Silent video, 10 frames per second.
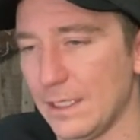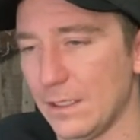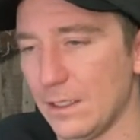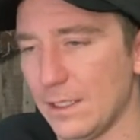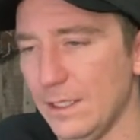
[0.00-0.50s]

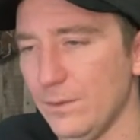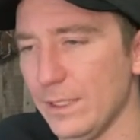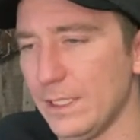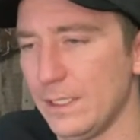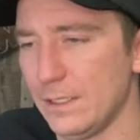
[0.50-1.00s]
I think we're
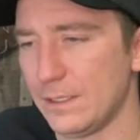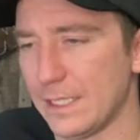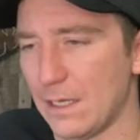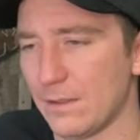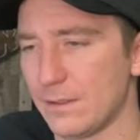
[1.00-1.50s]
hitting
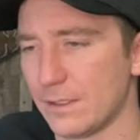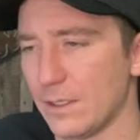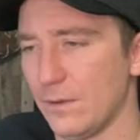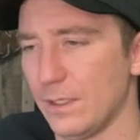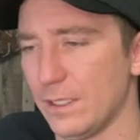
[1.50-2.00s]
South
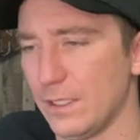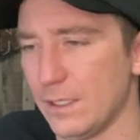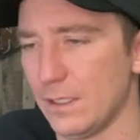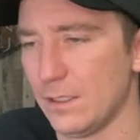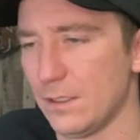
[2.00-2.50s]

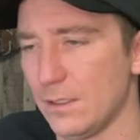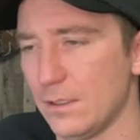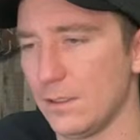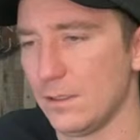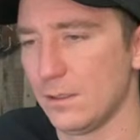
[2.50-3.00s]
Dakota
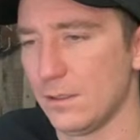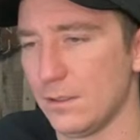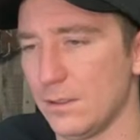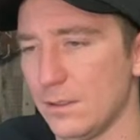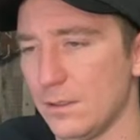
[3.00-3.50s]

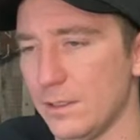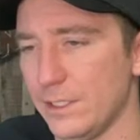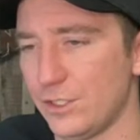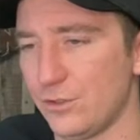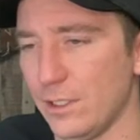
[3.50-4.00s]

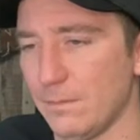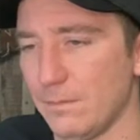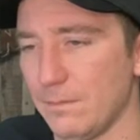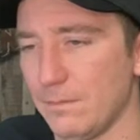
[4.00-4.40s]
this trip.